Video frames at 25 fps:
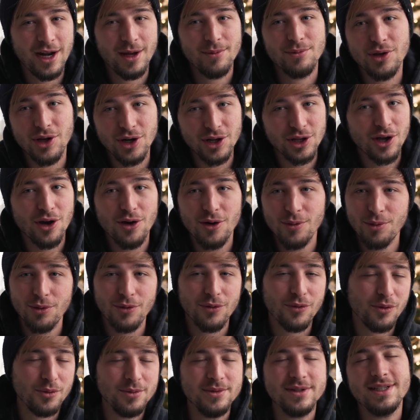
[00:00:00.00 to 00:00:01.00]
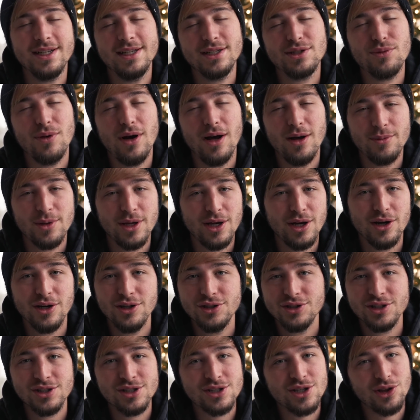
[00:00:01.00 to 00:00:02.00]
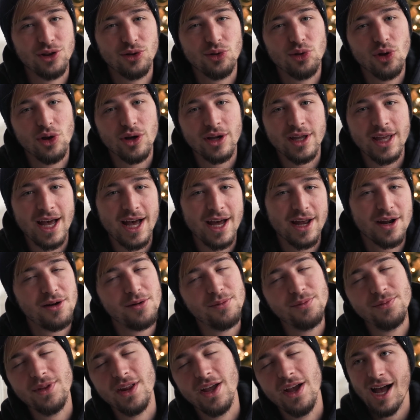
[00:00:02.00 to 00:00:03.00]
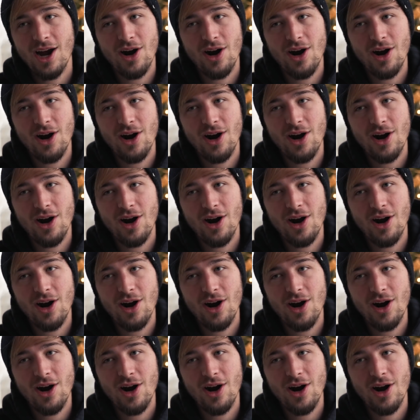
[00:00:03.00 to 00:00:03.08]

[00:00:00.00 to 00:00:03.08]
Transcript: I'm going to go to performances while I'm here and just look at them.